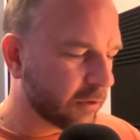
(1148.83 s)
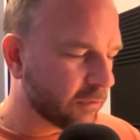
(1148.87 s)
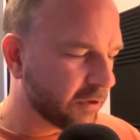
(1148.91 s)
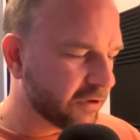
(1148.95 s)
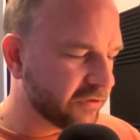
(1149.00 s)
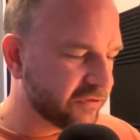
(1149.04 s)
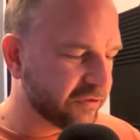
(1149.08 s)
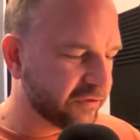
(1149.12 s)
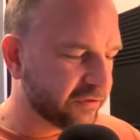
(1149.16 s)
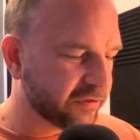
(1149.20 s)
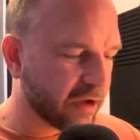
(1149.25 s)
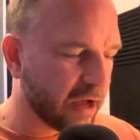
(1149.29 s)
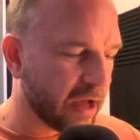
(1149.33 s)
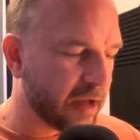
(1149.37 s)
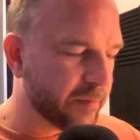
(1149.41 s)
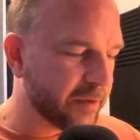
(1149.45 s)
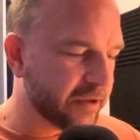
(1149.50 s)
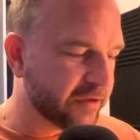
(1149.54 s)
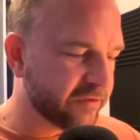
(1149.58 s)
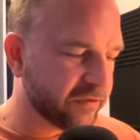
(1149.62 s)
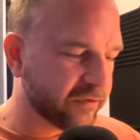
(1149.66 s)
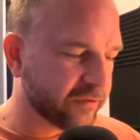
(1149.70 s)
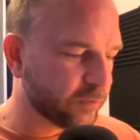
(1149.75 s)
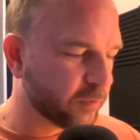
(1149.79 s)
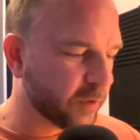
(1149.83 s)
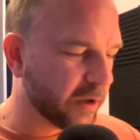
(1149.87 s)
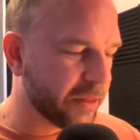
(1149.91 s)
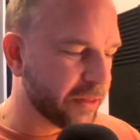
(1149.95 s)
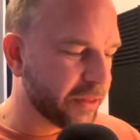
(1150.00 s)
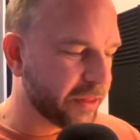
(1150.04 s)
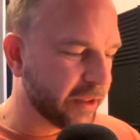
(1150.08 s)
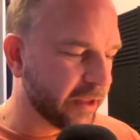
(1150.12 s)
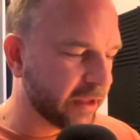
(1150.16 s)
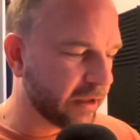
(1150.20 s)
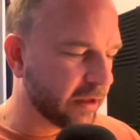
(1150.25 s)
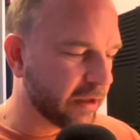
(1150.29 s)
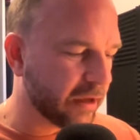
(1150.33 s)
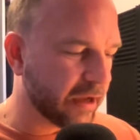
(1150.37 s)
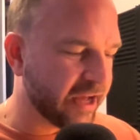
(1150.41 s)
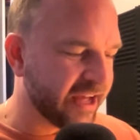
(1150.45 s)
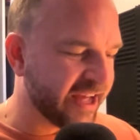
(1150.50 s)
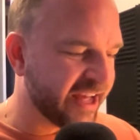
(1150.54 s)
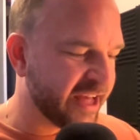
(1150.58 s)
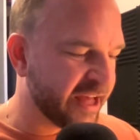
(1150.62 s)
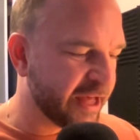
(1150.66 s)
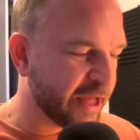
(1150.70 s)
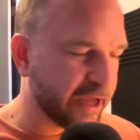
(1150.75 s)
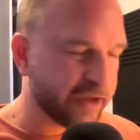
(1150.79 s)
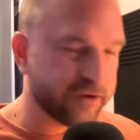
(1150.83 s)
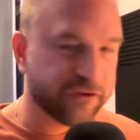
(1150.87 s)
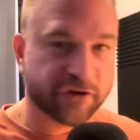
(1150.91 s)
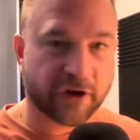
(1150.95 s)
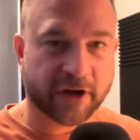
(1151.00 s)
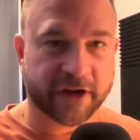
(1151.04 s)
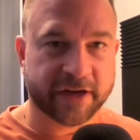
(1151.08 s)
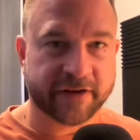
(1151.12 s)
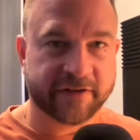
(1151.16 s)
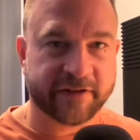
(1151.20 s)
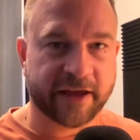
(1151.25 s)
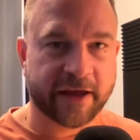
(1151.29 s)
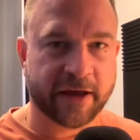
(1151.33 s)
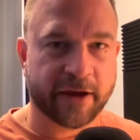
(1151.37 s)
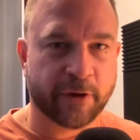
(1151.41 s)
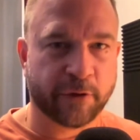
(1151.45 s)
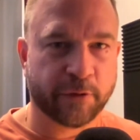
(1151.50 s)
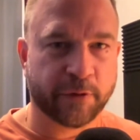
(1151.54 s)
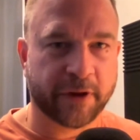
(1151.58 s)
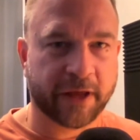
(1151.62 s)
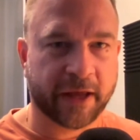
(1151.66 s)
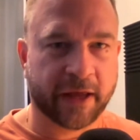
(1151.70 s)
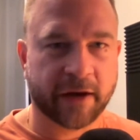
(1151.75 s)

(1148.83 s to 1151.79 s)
Questions, comments, just one thing I jotted down,